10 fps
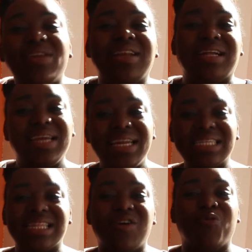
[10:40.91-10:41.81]
You need to clean
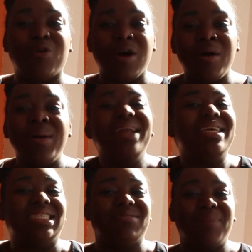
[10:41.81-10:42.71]
this little room.
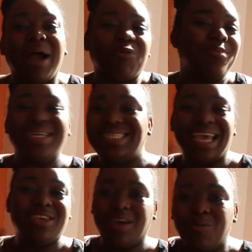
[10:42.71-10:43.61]
This is my room. This
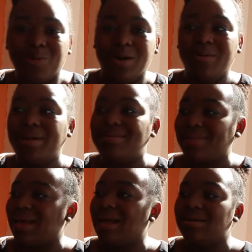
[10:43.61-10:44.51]
ain't your room. And I'm
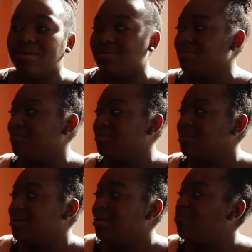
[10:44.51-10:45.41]
like,
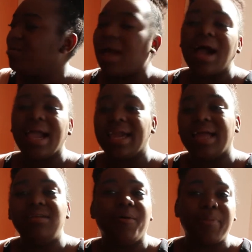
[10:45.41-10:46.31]
well, I ain't
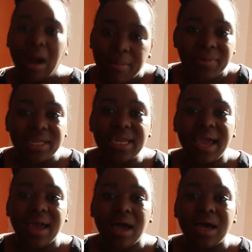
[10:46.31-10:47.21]
got no property
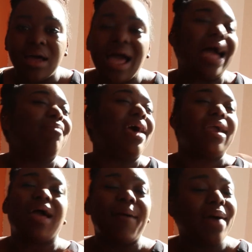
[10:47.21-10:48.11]
now. I'm
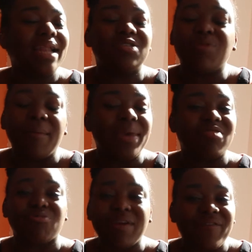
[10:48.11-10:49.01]
like, I might as well be
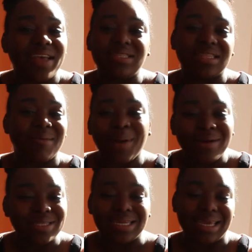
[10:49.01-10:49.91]
3/5 of the
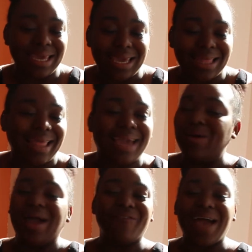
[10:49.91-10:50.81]
person again. Like,
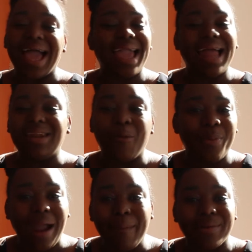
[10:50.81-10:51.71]
if I ain't got no
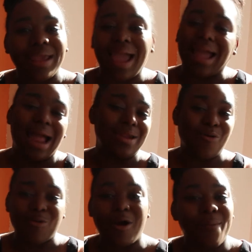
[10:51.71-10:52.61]
property, I ain't got
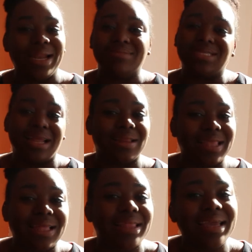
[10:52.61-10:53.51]
no room, and I'm
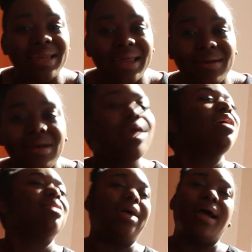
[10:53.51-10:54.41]
steadily cleaning,
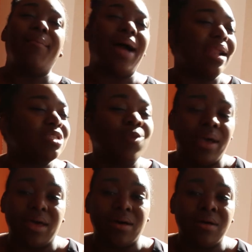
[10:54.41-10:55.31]
like, I might as
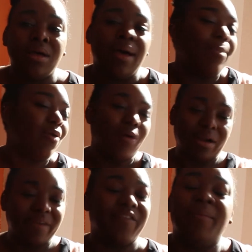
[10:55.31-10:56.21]
well be
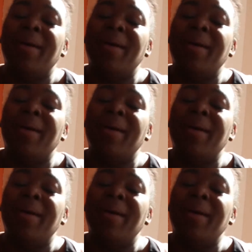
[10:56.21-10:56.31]
working for